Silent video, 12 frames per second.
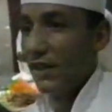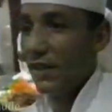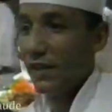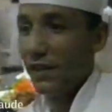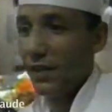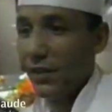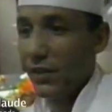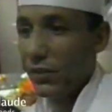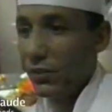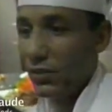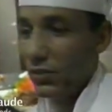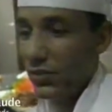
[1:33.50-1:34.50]
uh,
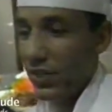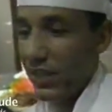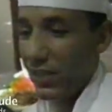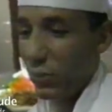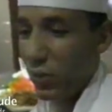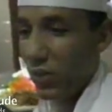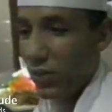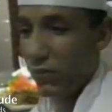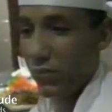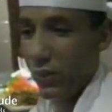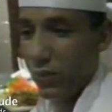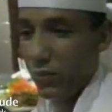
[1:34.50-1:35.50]
used to take one
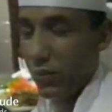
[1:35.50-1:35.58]
of our